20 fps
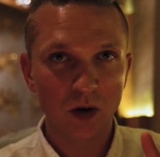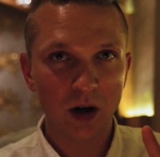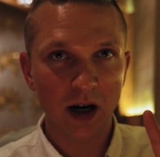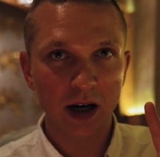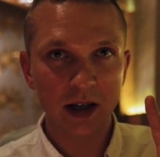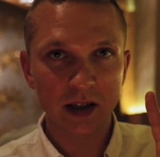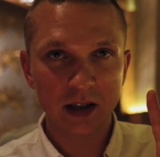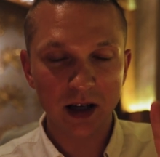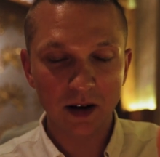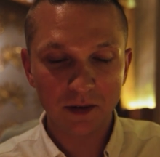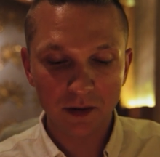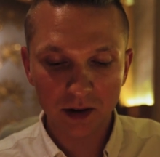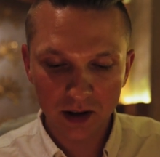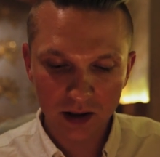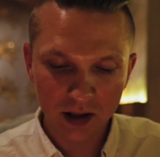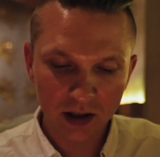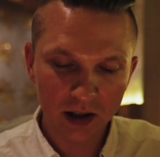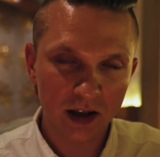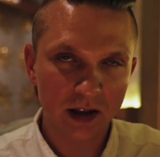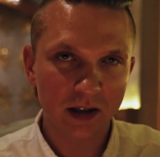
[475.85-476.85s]
I
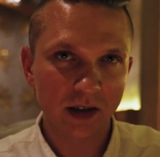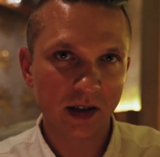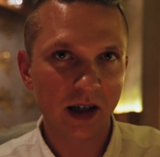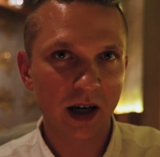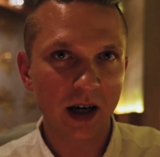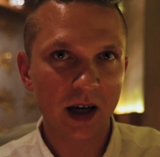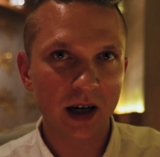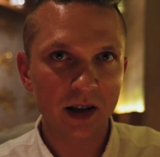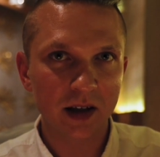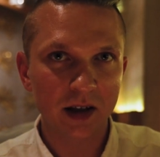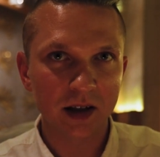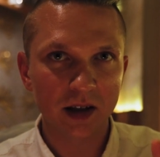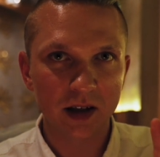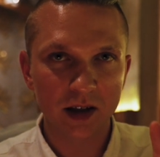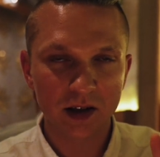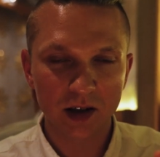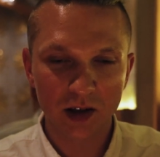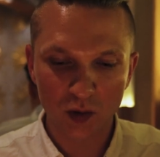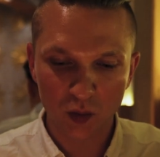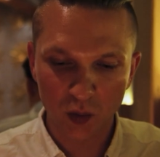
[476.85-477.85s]
definitely can say that
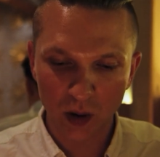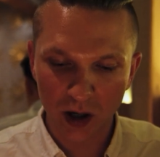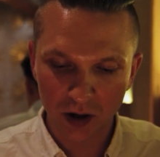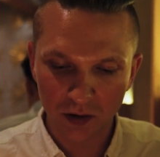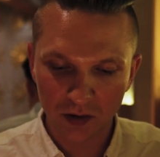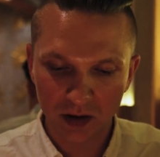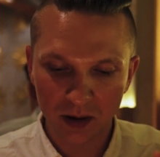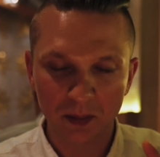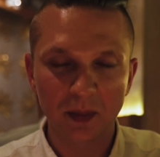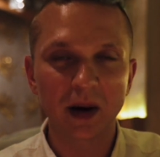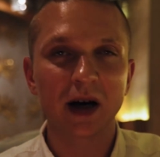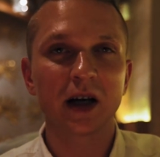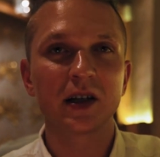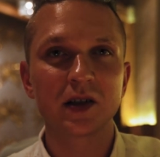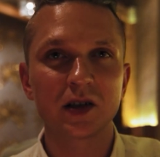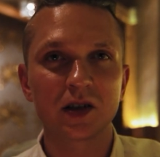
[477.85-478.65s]
this is one of the best